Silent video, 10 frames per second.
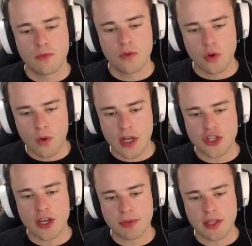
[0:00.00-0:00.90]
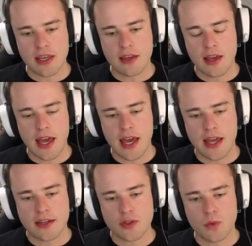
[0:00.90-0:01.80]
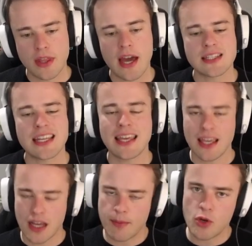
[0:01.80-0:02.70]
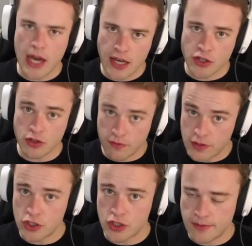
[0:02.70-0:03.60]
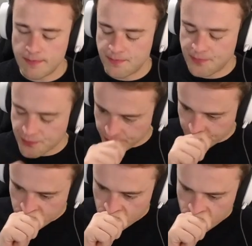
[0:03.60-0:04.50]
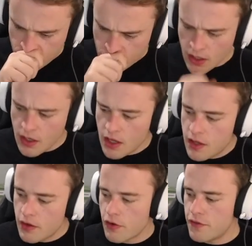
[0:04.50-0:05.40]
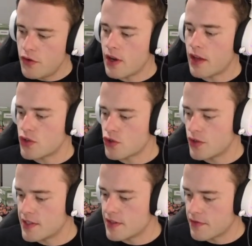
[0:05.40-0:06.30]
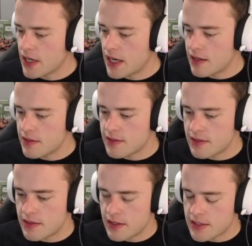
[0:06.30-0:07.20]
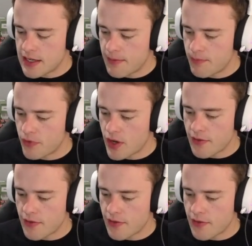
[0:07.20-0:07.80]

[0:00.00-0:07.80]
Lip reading: quite cheaply and without taking up your action for the turn. There are a few other choices of cards that I've